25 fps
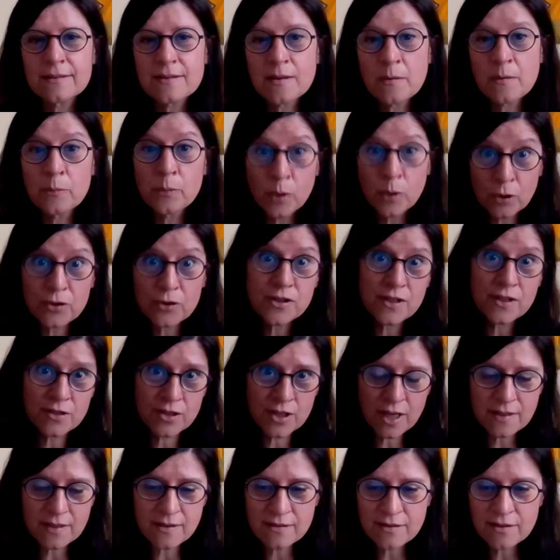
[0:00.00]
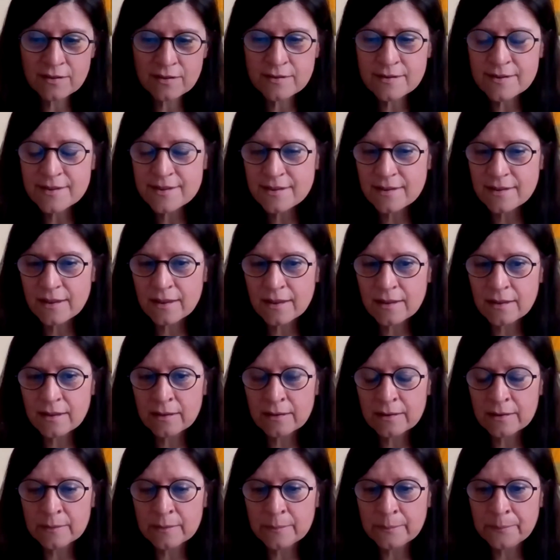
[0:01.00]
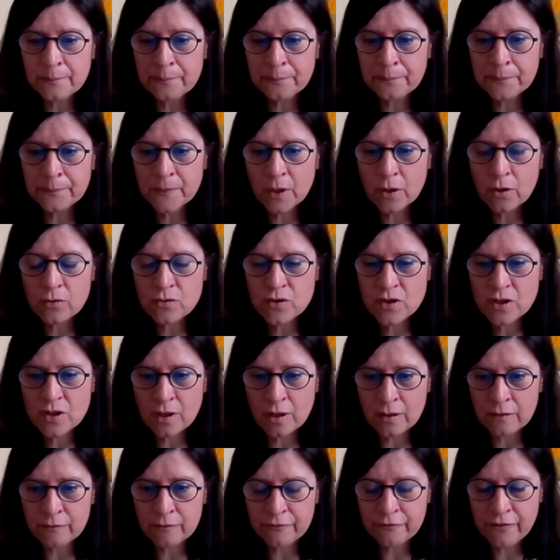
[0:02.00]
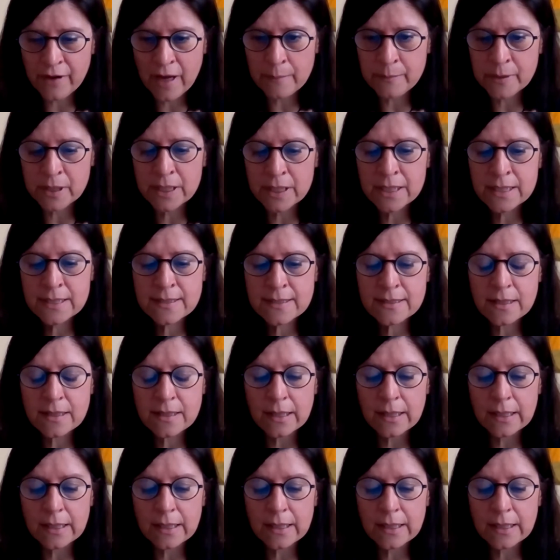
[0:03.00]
some more suggestions concerning families.